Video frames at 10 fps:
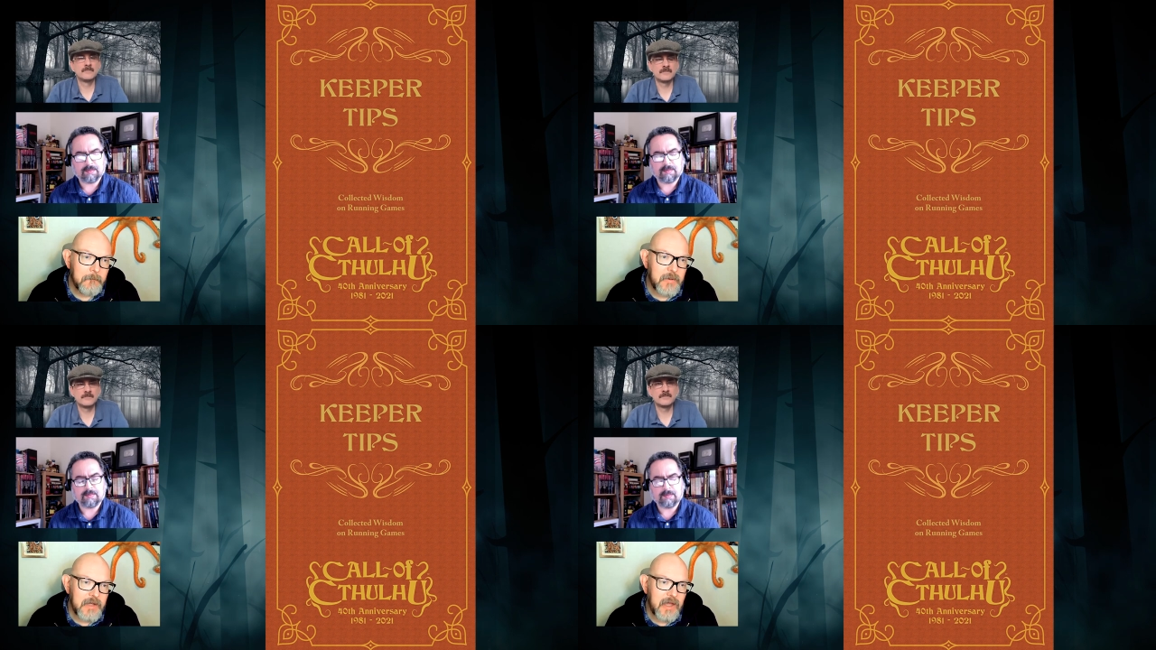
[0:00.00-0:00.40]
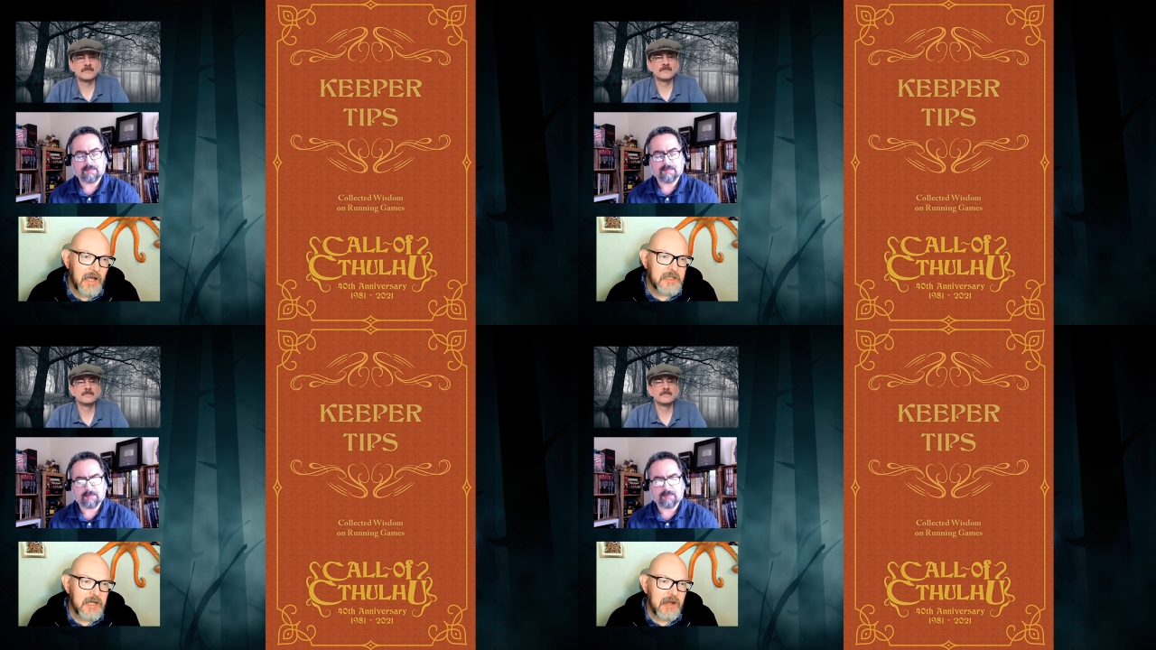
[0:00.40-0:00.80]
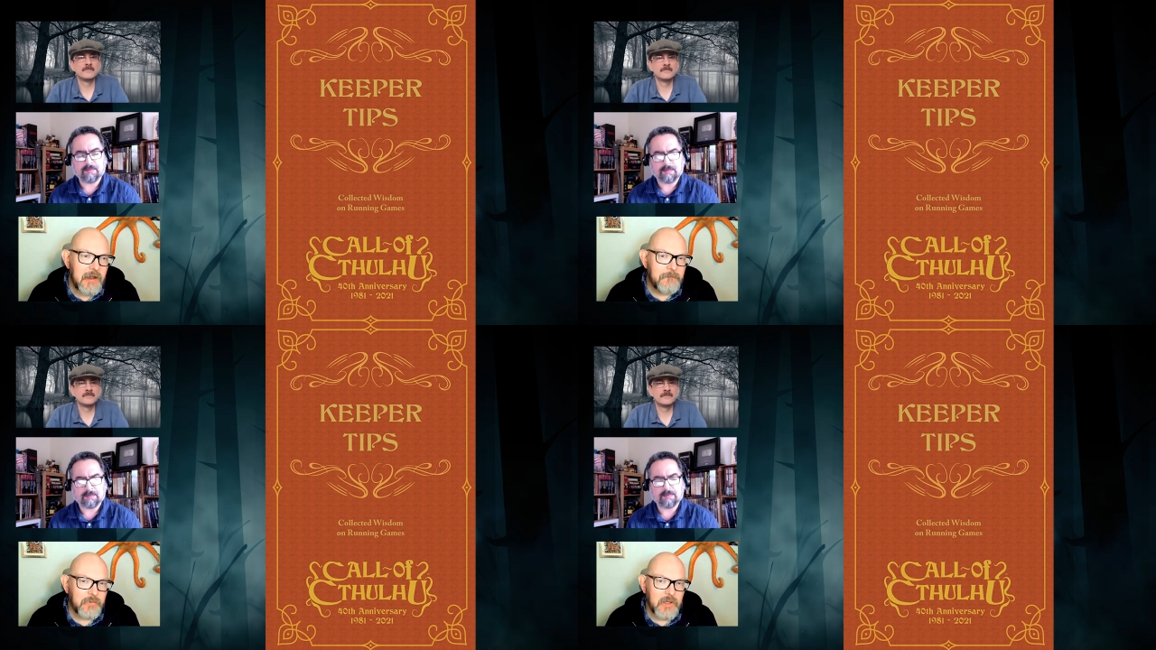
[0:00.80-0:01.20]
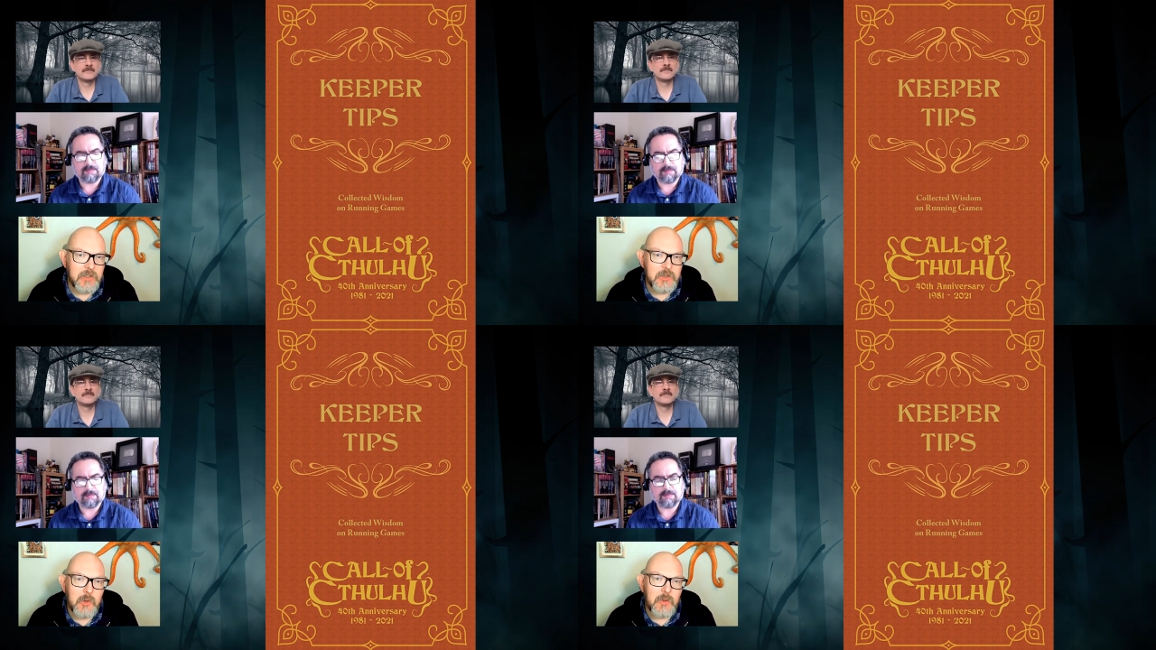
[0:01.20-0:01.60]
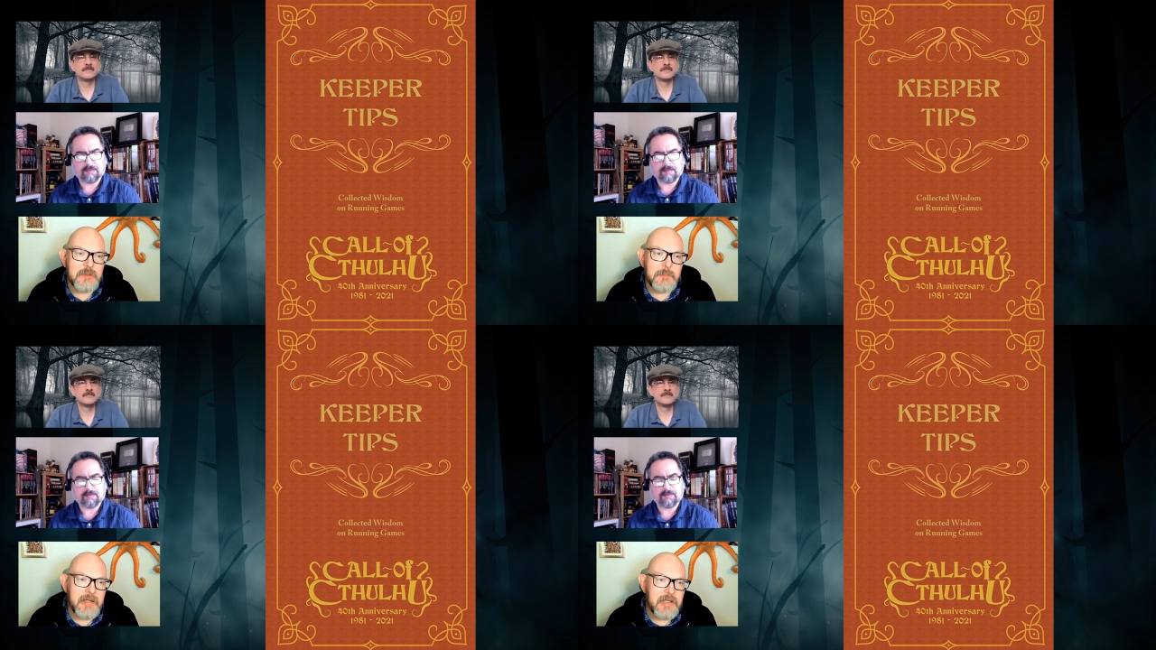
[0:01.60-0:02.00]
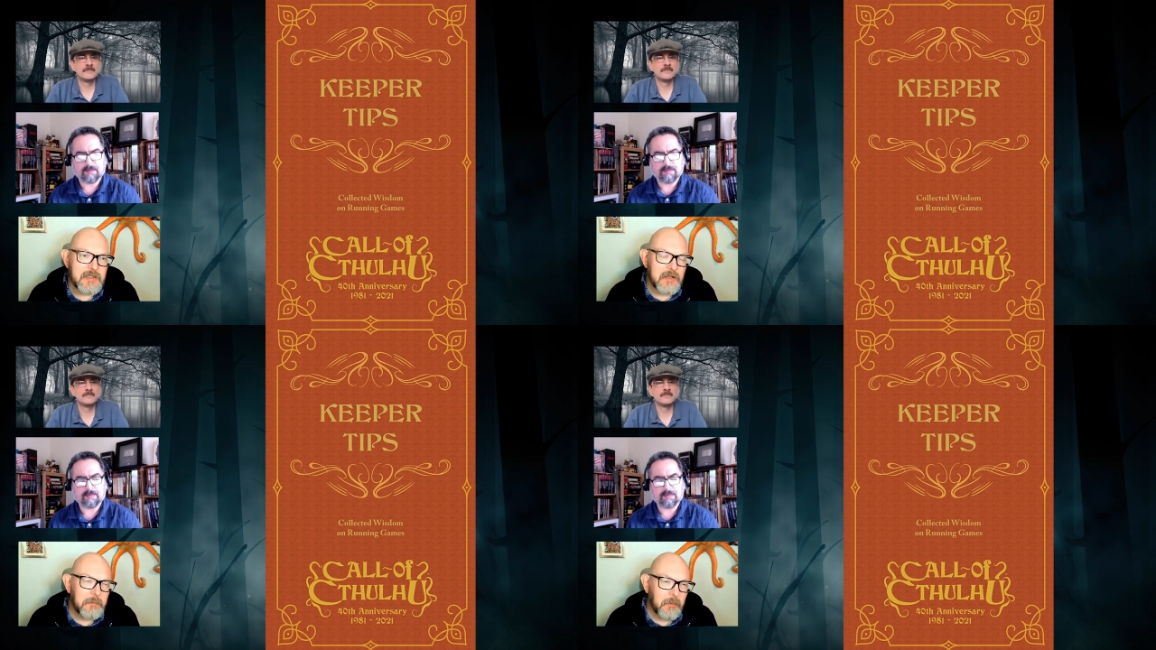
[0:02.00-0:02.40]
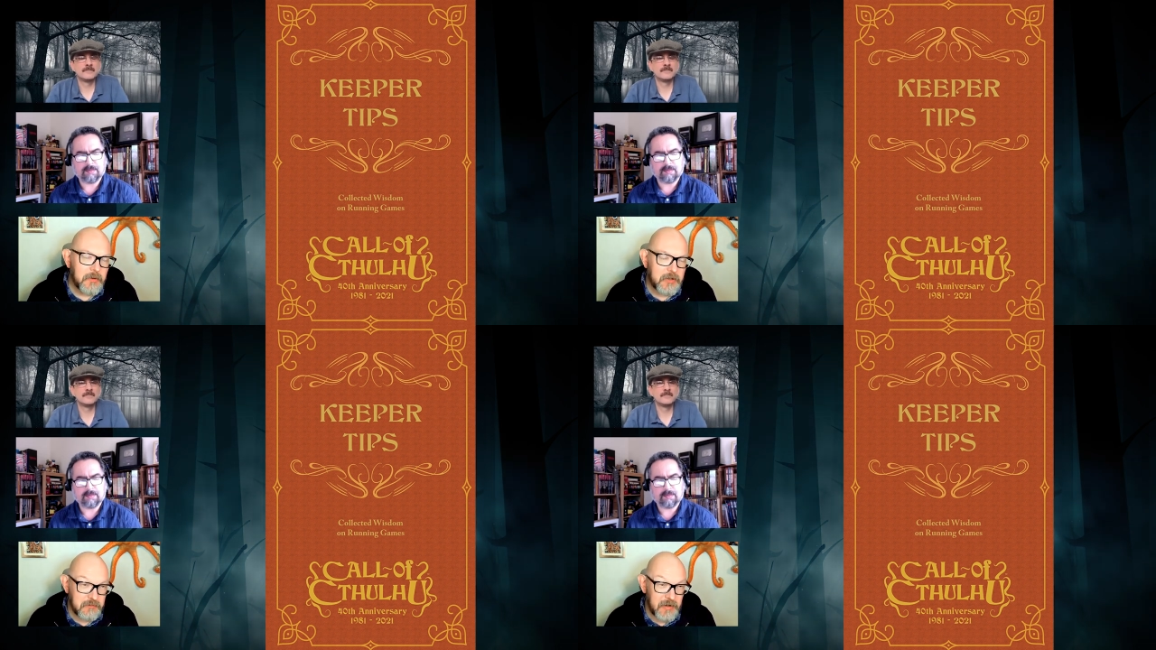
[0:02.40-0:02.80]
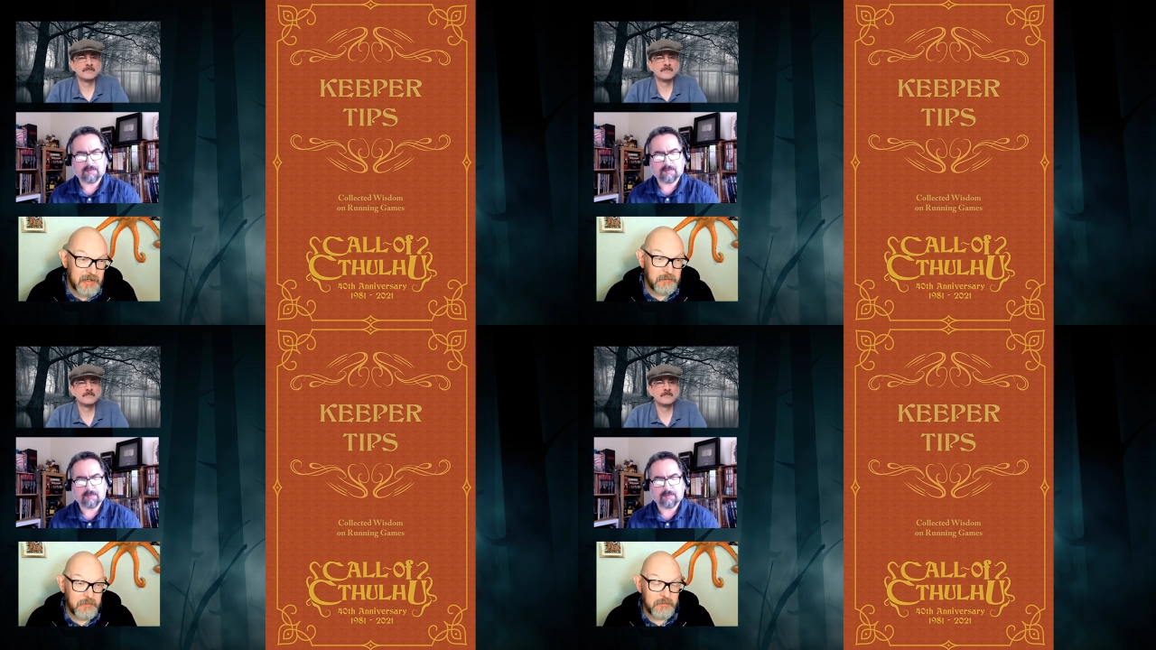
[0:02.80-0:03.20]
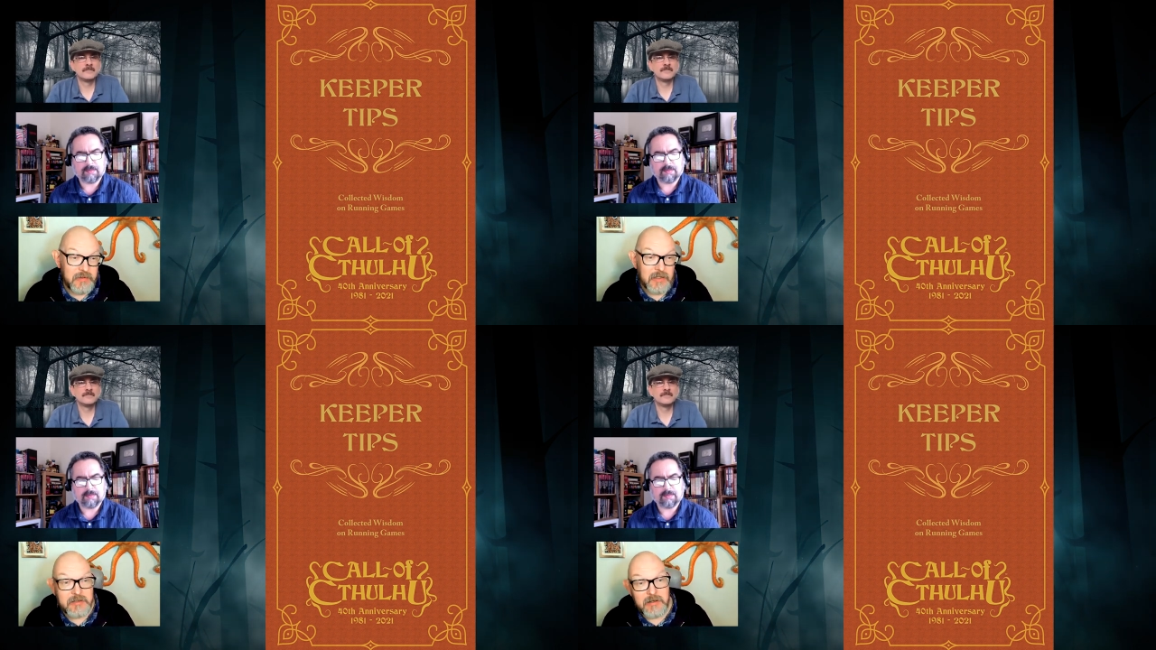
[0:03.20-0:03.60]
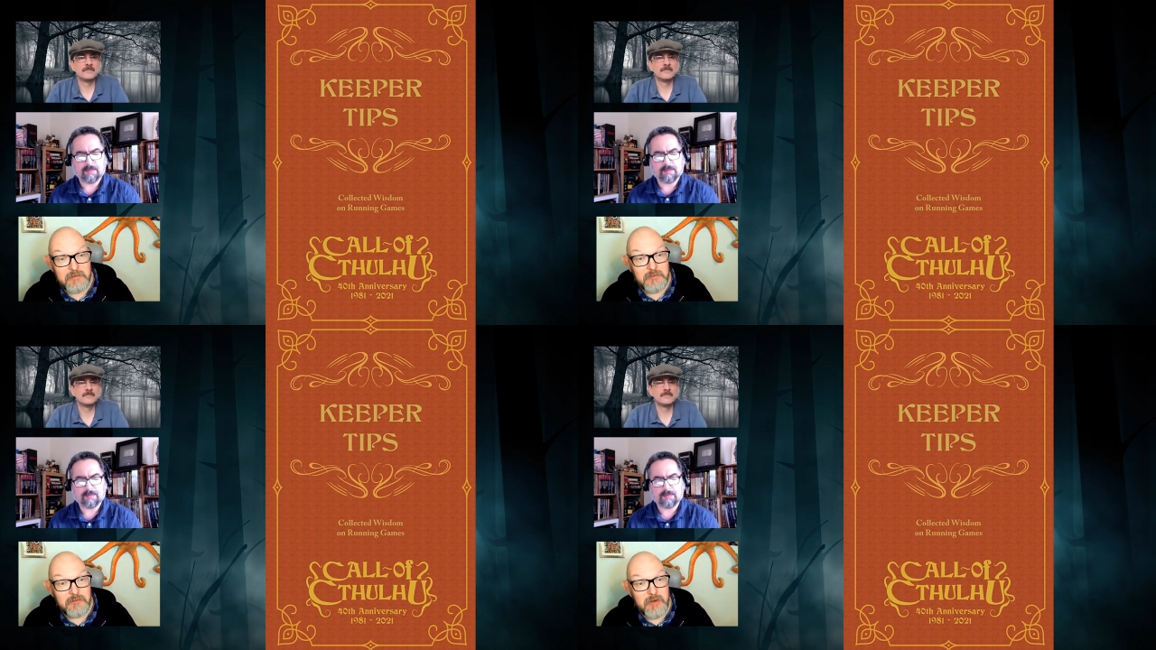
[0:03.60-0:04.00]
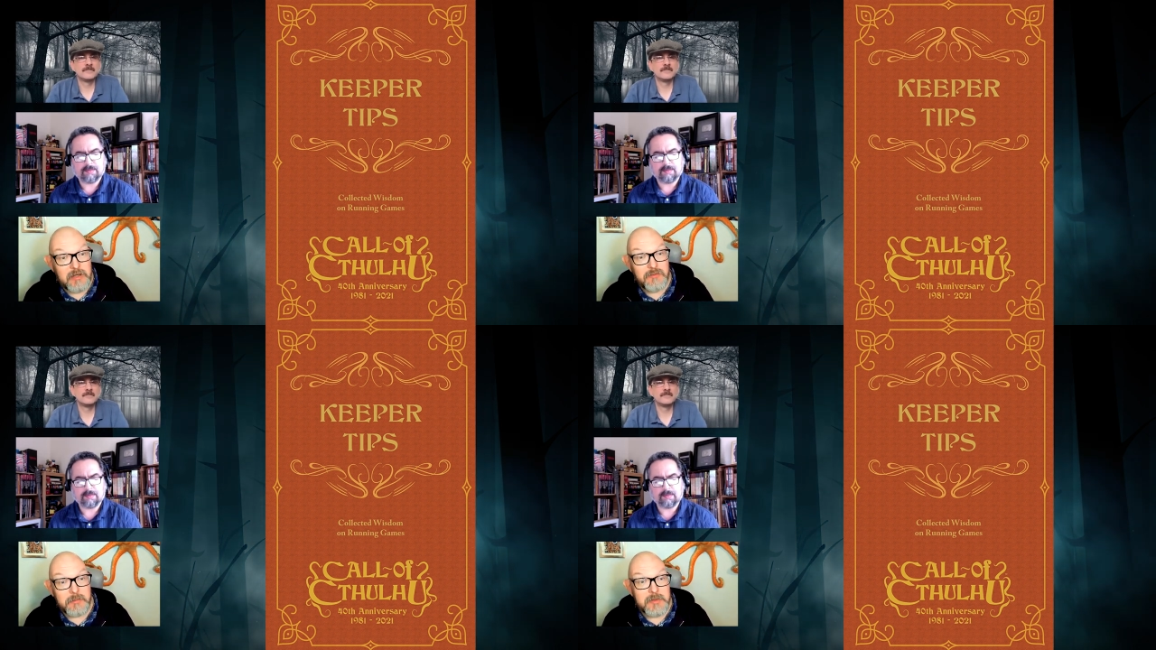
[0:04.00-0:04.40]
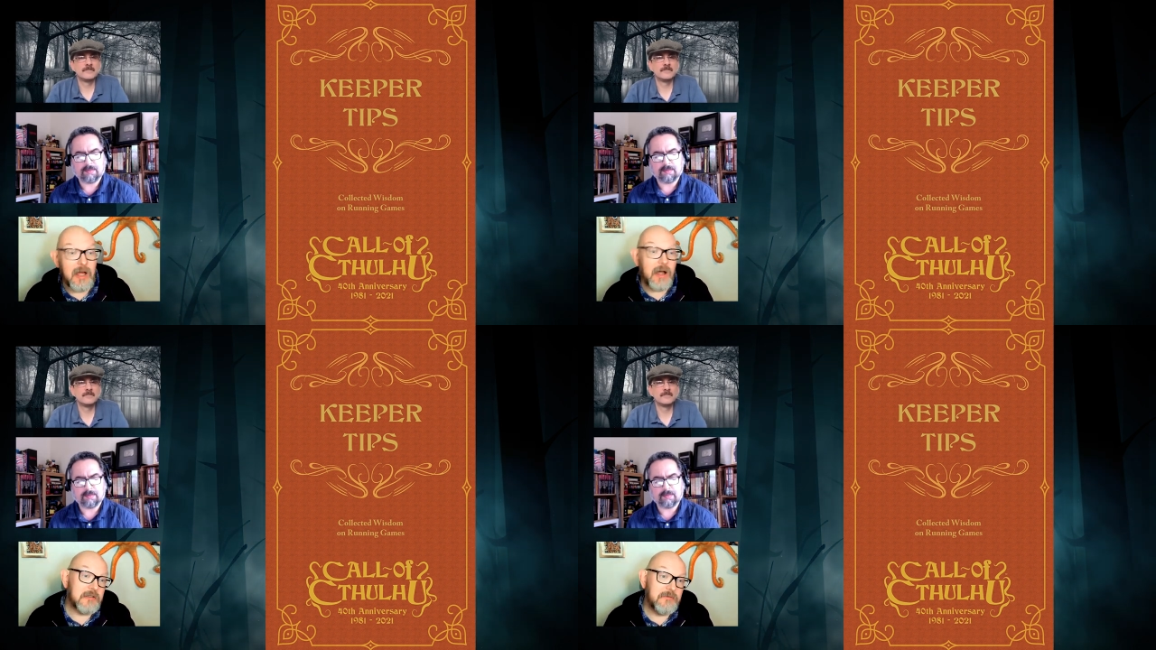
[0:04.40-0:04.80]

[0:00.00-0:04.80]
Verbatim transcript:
Speaker 1: But the idea has always been, it's not a book you really necessarily read from start to